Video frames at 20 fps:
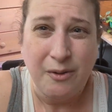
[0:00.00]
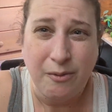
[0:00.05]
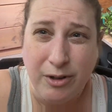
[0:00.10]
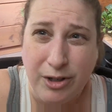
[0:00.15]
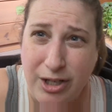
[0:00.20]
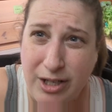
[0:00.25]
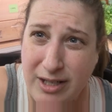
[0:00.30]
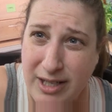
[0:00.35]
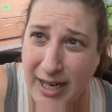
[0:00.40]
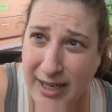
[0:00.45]

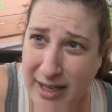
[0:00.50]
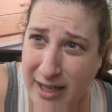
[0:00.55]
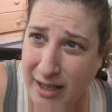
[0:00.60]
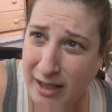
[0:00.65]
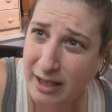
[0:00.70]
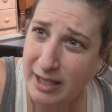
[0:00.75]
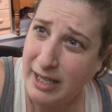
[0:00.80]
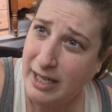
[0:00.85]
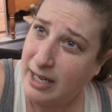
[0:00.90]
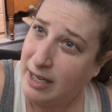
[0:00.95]
which is
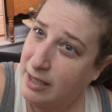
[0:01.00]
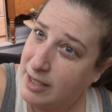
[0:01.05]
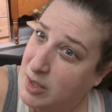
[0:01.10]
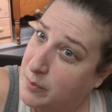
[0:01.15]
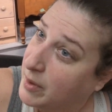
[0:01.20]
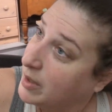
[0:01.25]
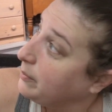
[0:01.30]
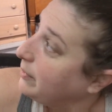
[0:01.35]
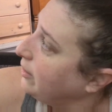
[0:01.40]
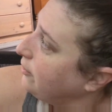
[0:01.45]
technically a
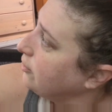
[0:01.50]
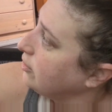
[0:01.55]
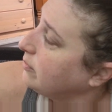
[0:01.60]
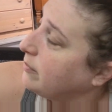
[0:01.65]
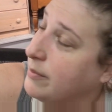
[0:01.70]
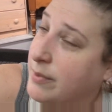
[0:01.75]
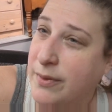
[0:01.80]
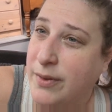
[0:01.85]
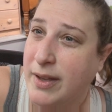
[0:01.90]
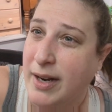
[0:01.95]
spare
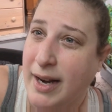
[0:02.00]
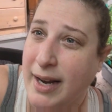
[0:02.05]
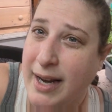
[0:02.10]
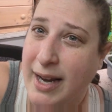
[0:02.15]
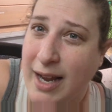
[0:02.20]
bedroom that I